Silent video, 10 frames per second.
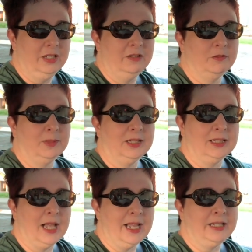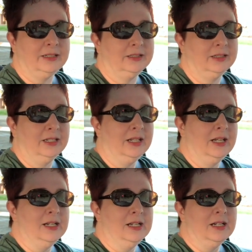Give them a like,
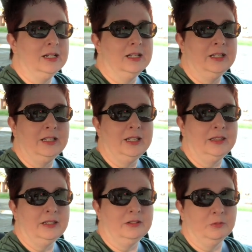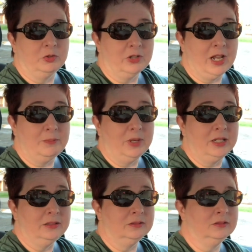hit the subscribe
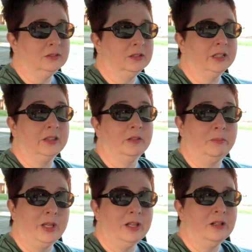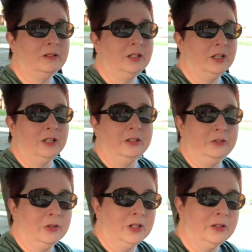button, click the bell,
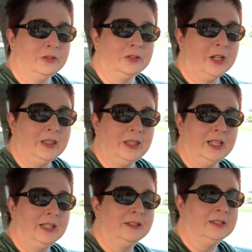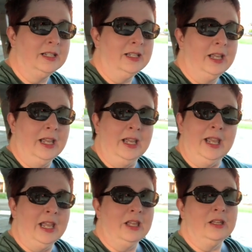do all those great things.
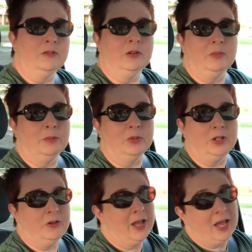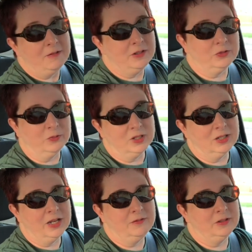And remember, you have this
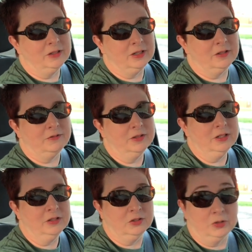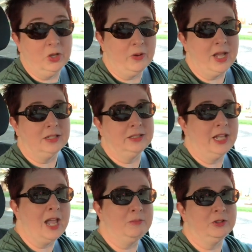one life to live. So go out and
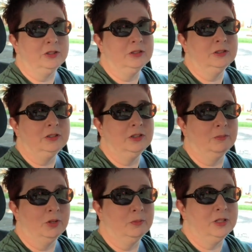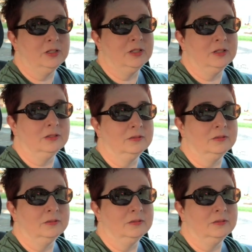capture your moment.